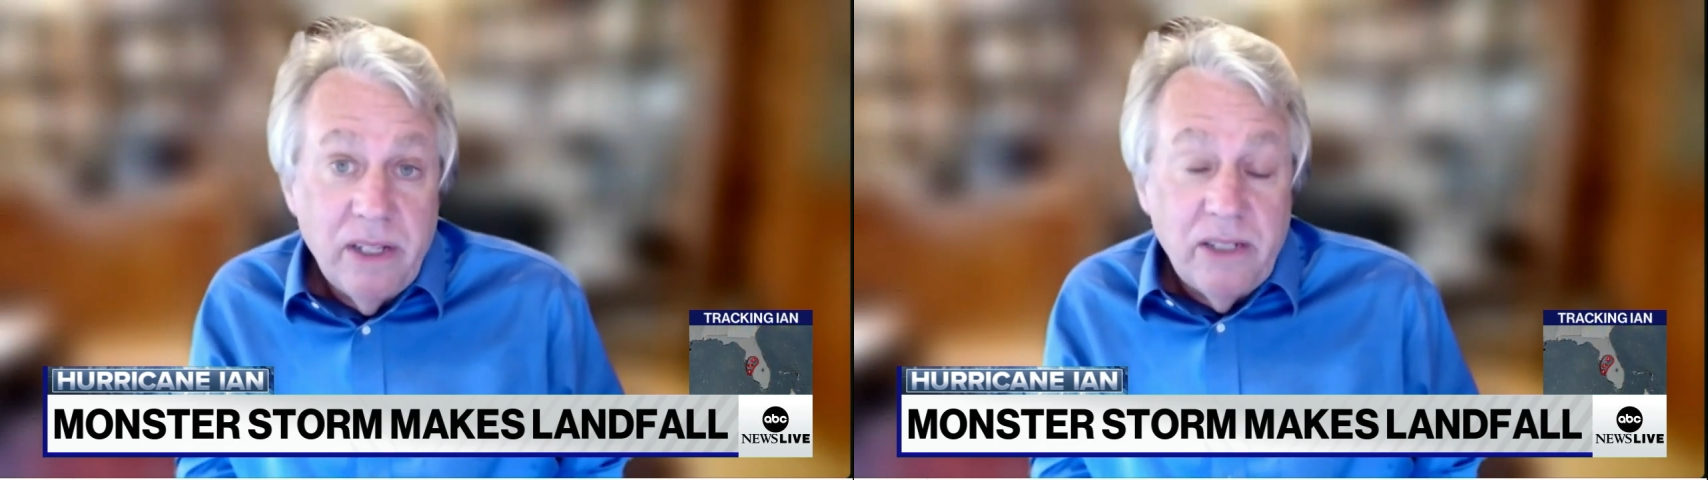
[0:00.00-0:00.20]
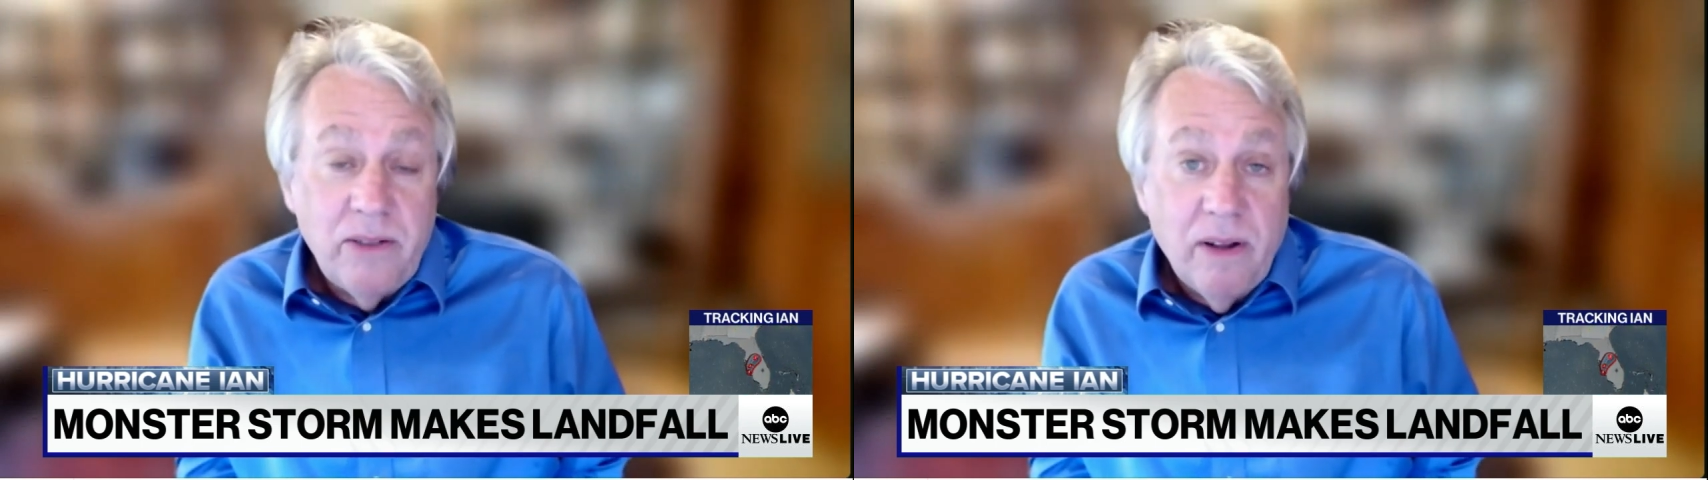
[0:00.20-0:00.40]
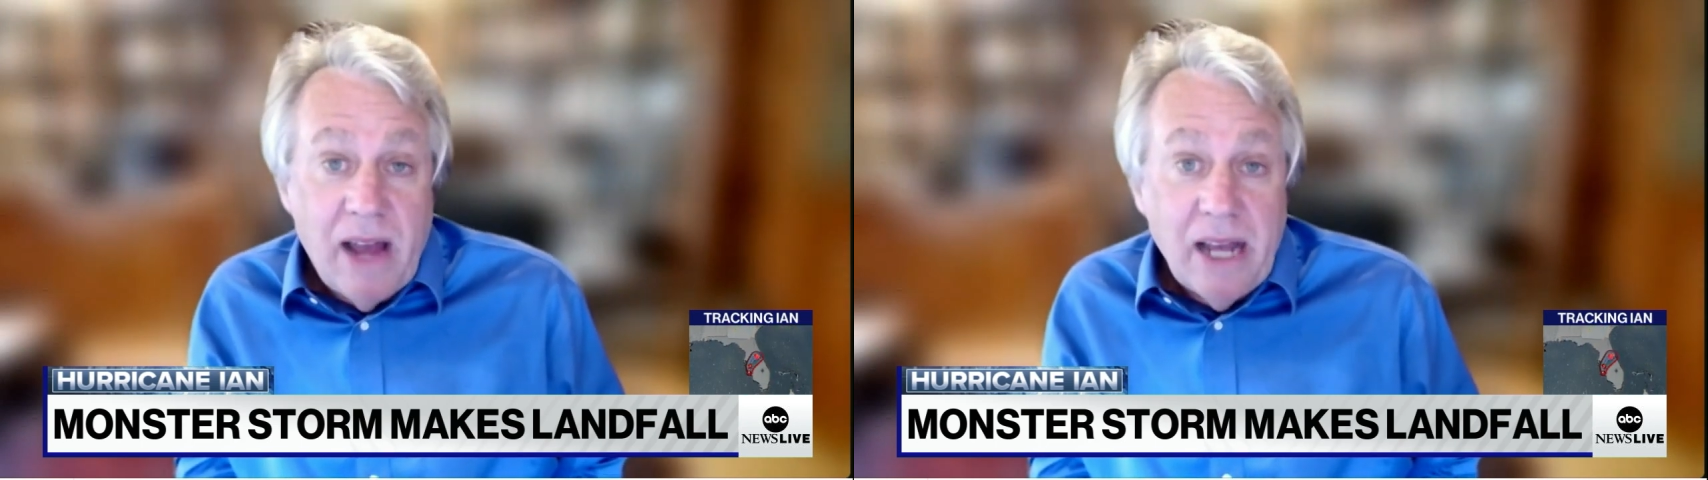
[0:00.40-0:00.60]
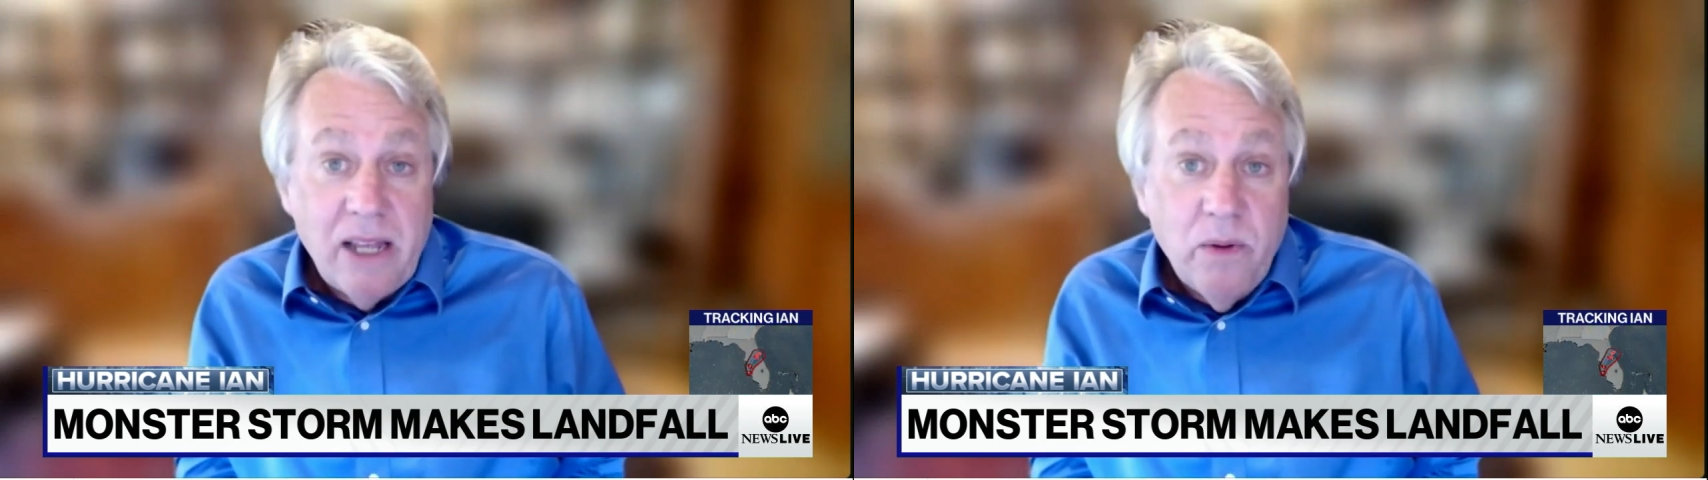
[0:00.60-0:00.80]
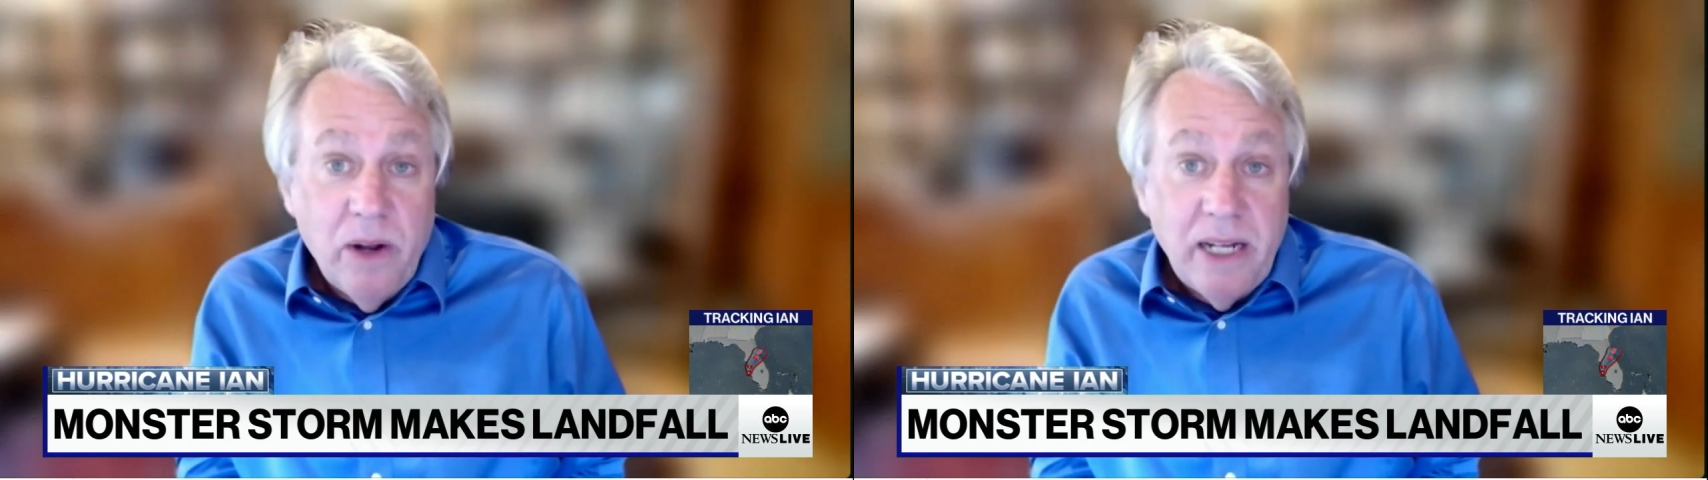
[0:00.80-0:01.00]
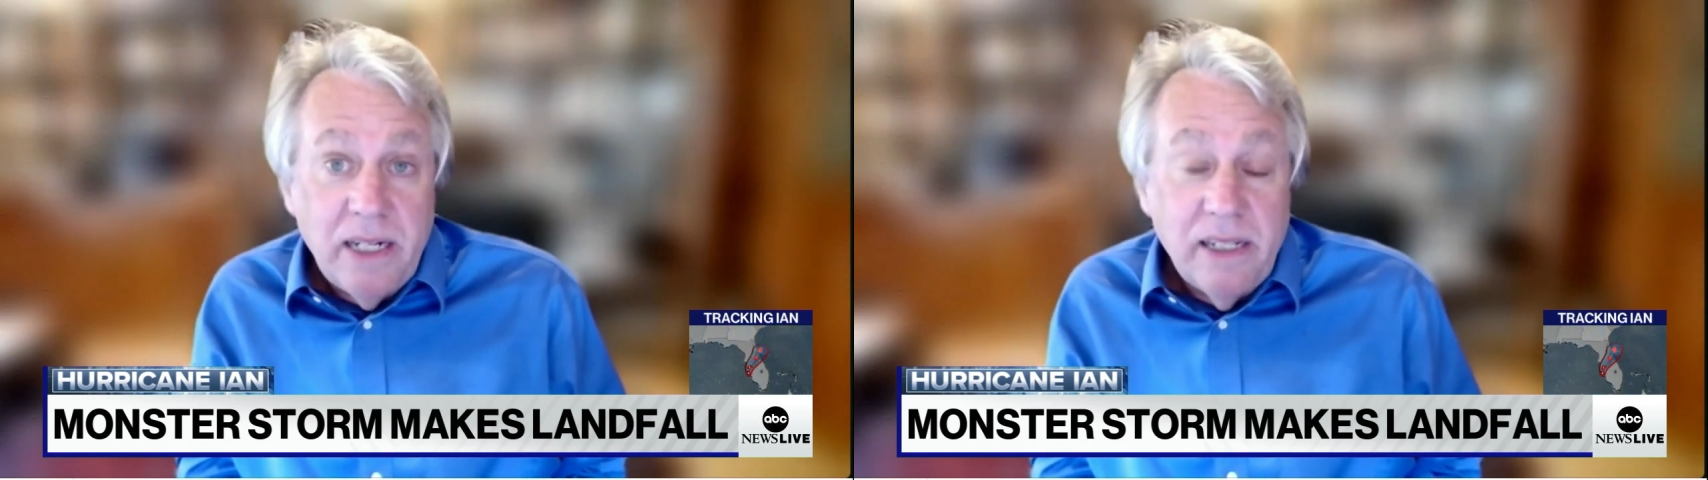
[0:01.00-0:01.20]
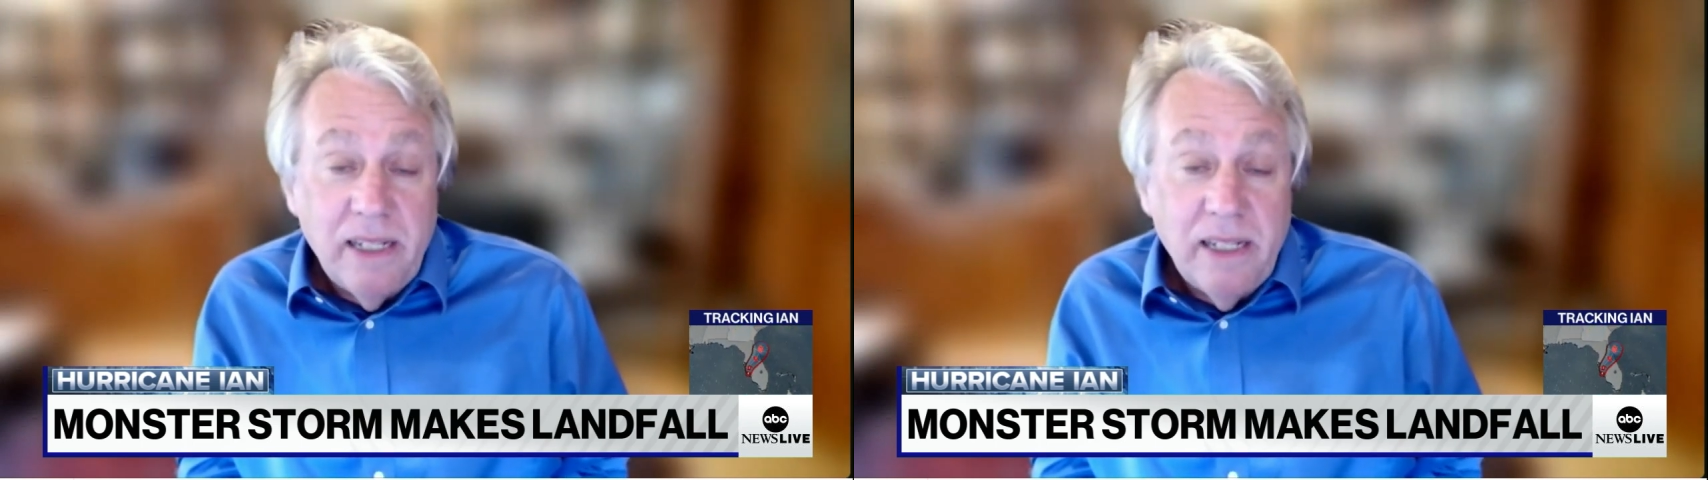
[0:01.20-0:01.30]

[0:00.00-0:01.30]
to evacuate,